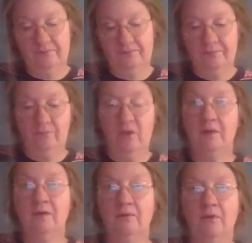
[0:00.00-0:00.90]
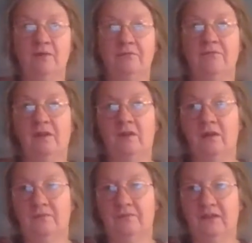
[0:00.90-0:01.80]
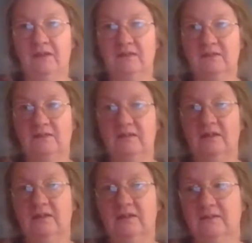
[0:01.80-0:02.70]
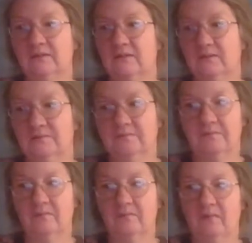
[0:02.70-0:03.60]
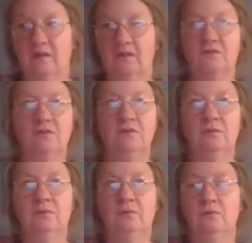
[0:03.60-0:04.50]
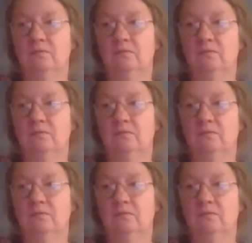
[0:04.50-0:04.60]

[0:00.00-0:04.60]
one fill of this is 2